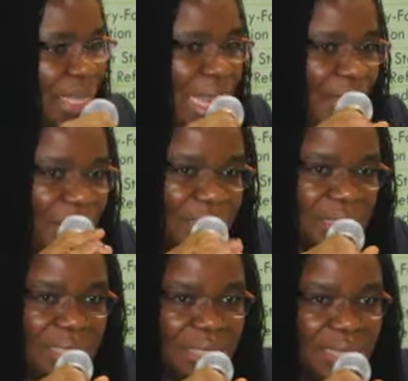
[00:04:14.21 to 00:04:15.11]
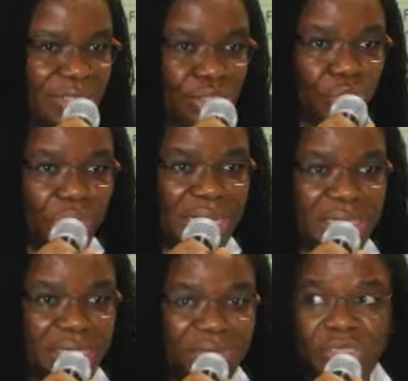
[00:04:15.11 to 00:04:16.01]
guarantee that you
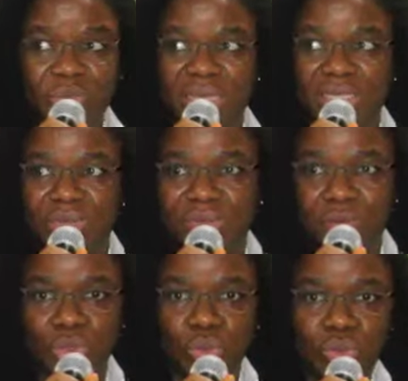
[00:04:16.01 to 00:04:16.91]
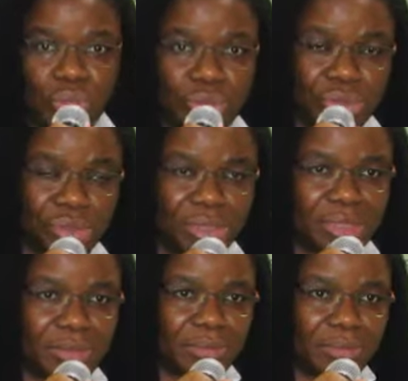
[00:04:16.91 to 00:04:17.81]
get investments from those countries,